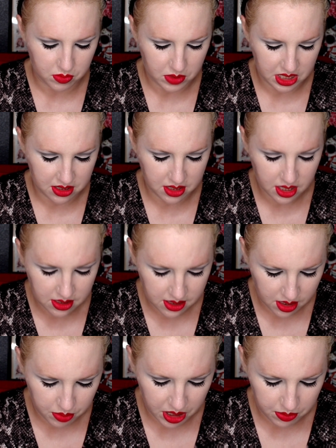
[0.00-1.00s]
it sticks
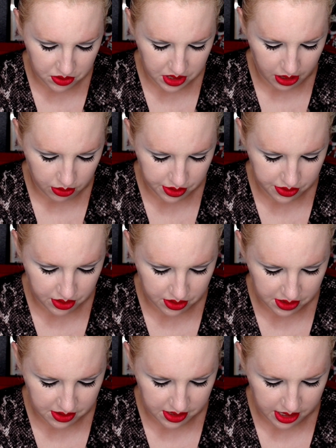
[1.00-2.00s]
to the paper towel so it
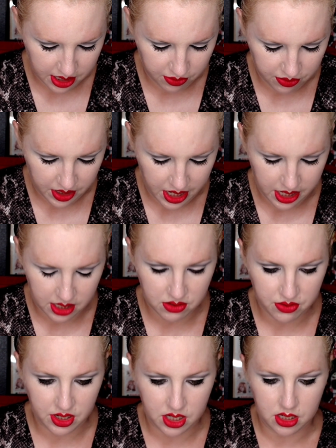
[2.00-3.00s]
doesn't like fly as
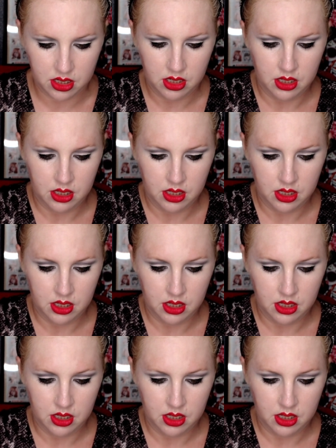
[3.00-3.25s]
far.